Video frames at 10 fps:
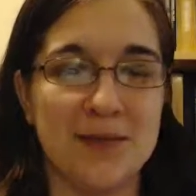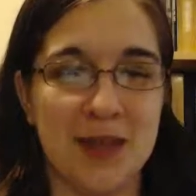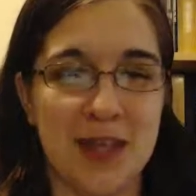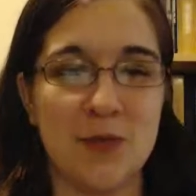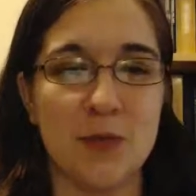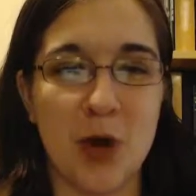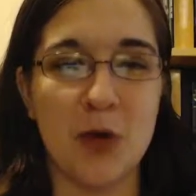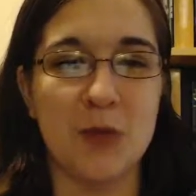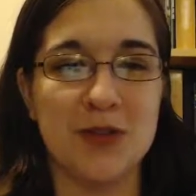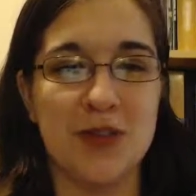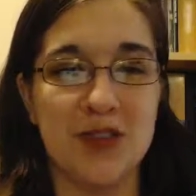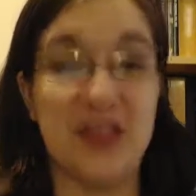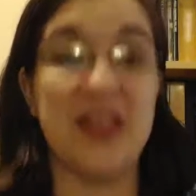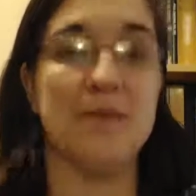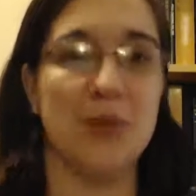he wrote
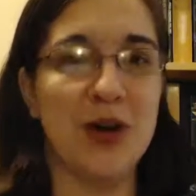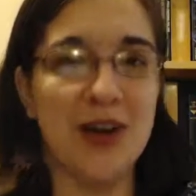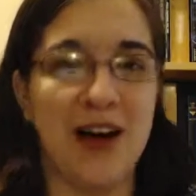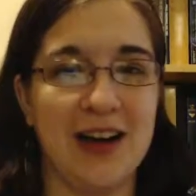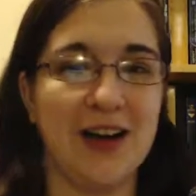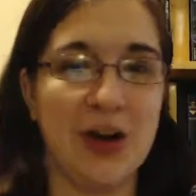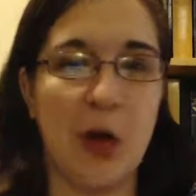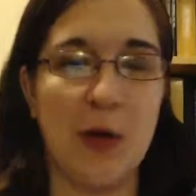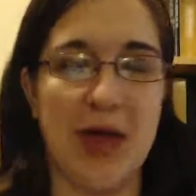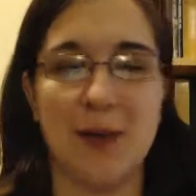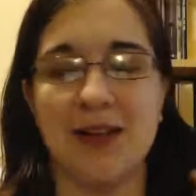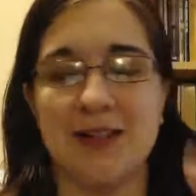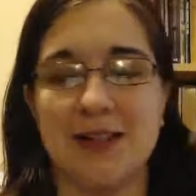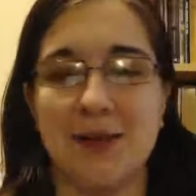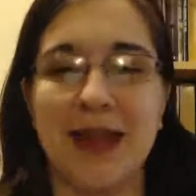the book on anarcho-capitalism,